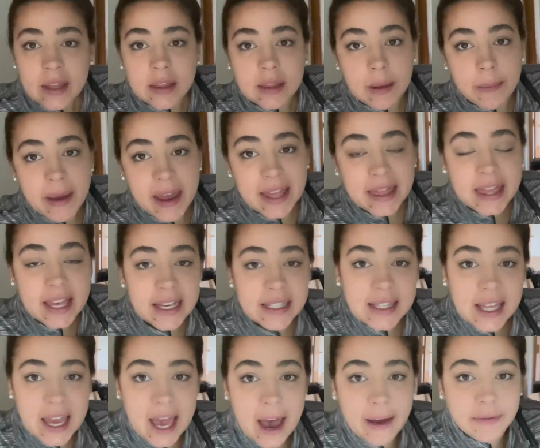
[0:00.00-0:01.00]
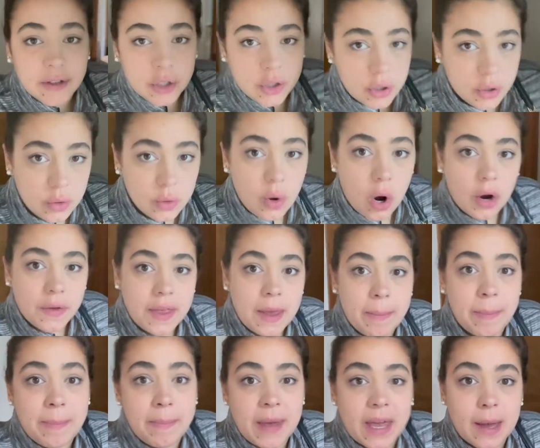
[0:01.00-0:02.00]
The main things they have to do are the
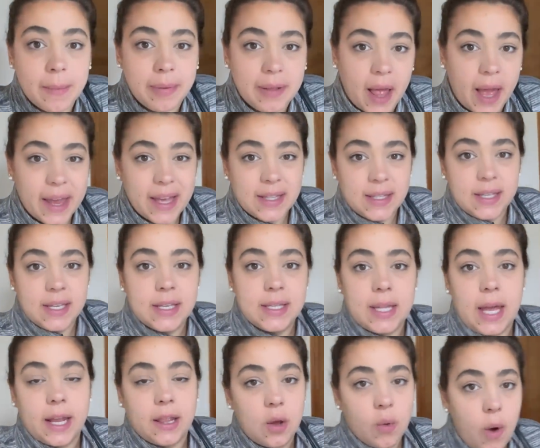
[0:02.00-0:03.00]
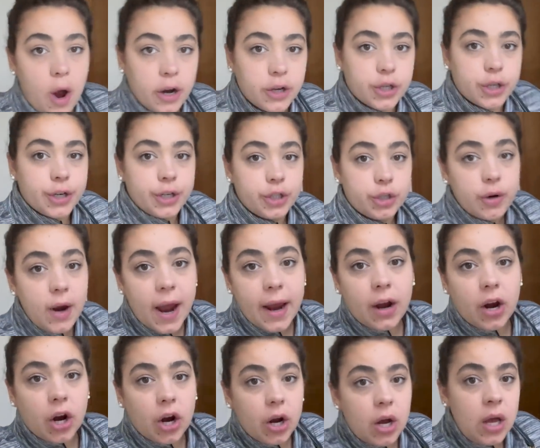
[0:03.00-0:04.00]
big appliances like the washer and
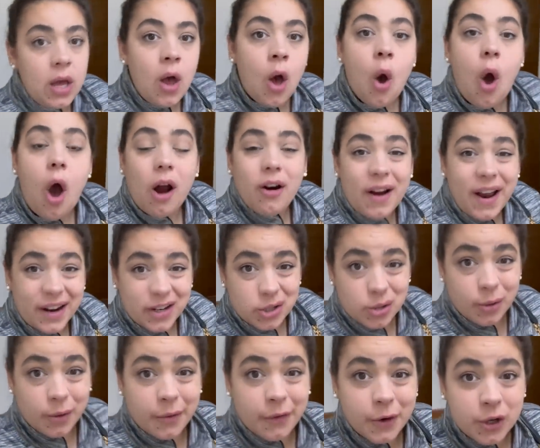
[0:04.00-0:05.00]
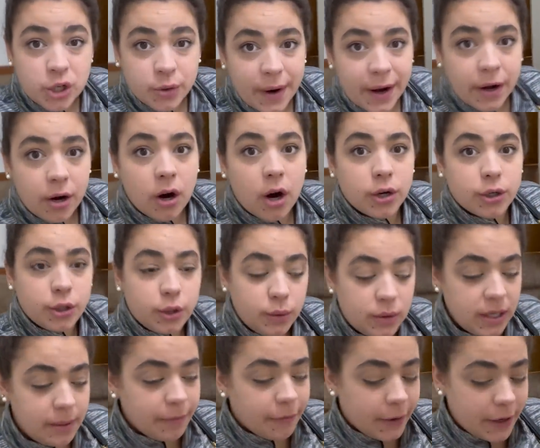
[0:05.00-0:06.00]
dryer, our extra refrigerator, our 2
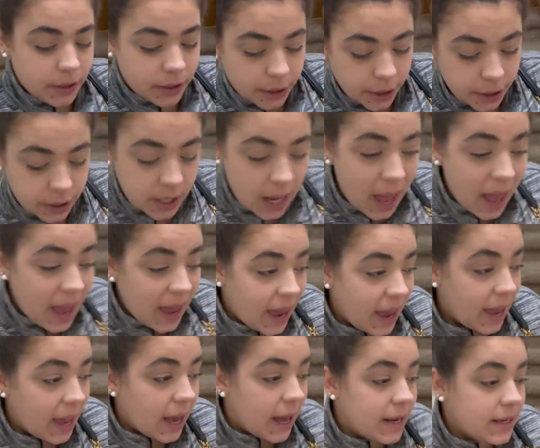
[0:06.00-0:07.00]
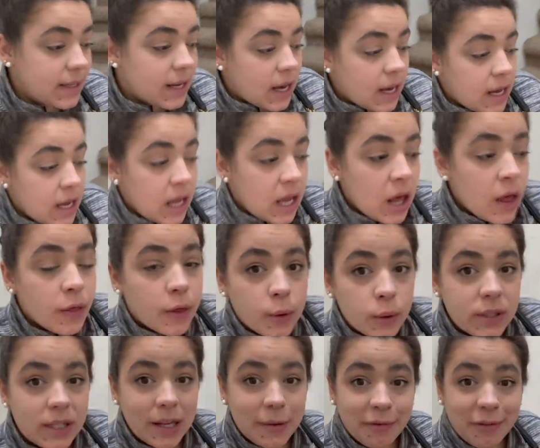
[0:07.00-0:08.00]
deep freezers, and
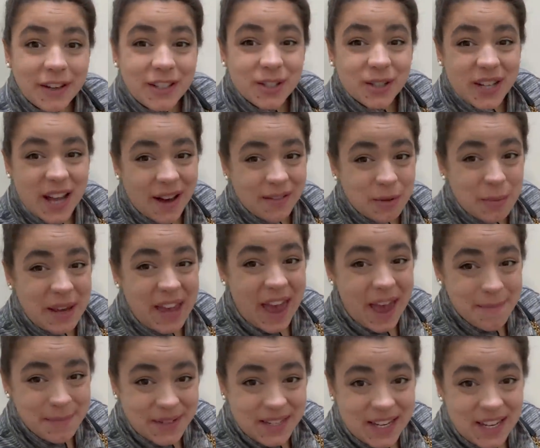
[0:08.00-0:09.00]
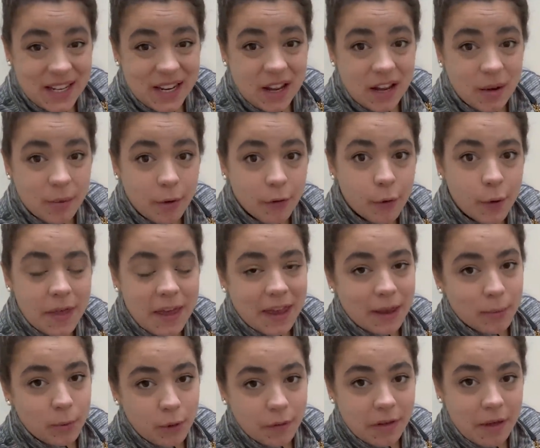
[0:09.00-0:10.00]
those deep freezers have to be emptied before they
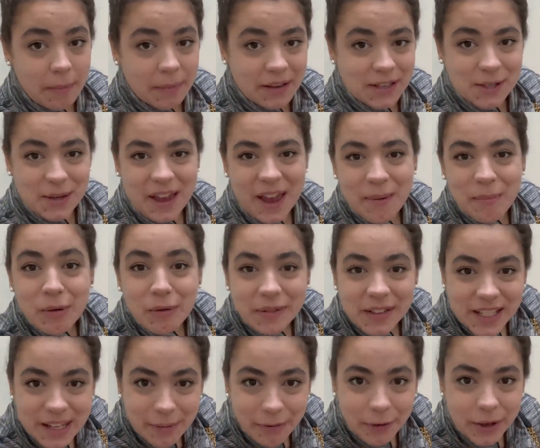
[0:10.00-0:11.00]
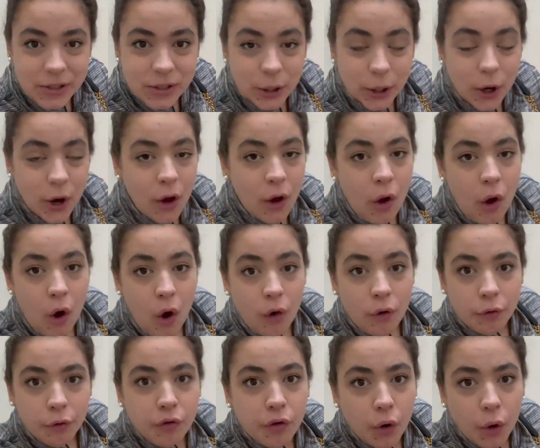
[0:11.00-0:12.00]
can move them, because you can't move a deep freezer
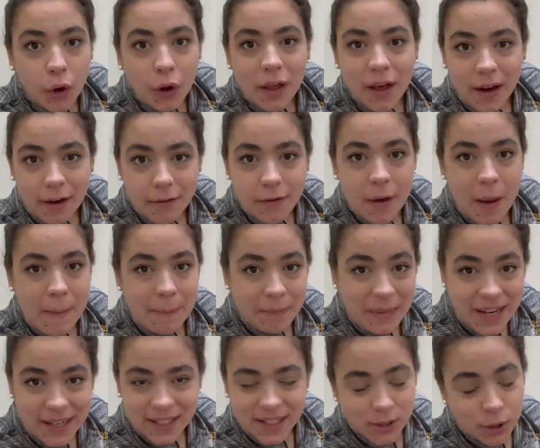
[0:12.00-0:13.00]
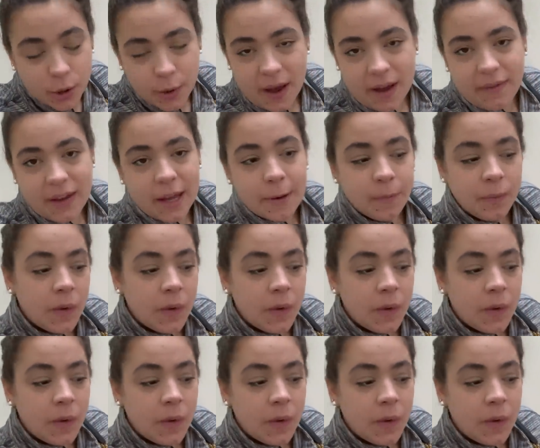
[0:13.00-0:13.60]
full of meat, it's too heavy.